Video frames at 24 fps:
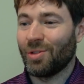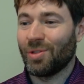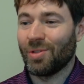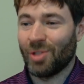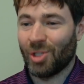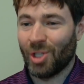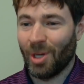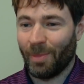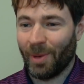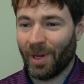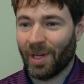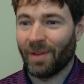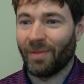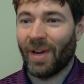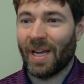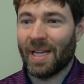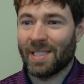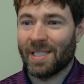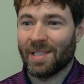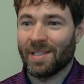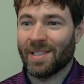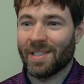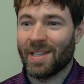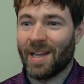shipping
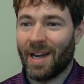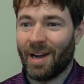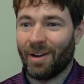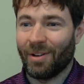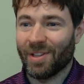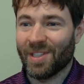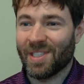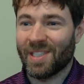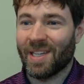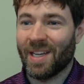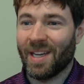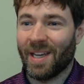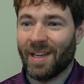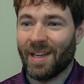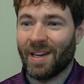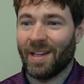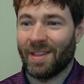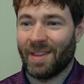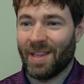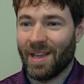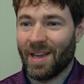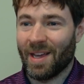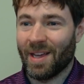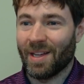devices now instead
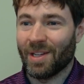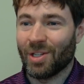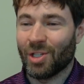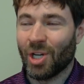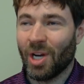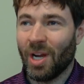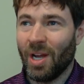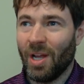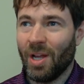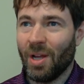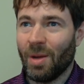at the edge,